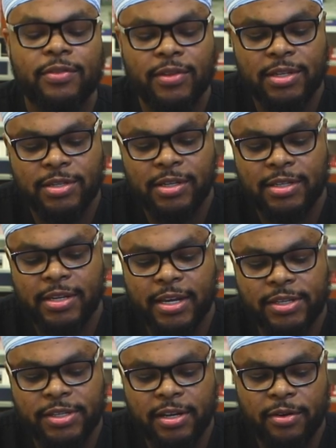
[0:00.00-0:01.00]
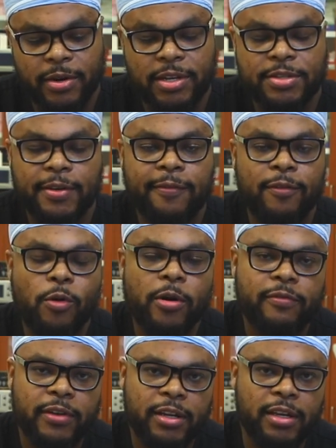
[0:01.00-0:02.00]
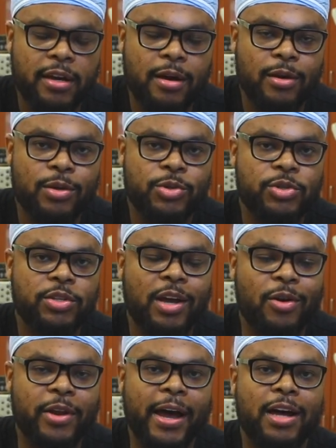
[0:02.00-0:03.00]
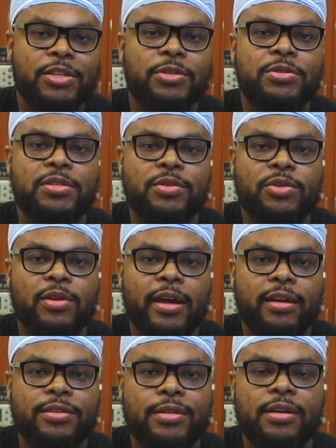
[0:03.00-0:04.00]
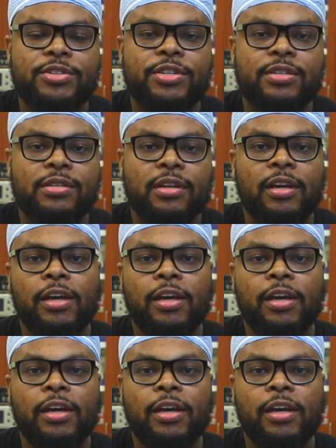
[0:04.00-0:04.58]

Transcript: This is a series of four videos on how to suture like a surgeon.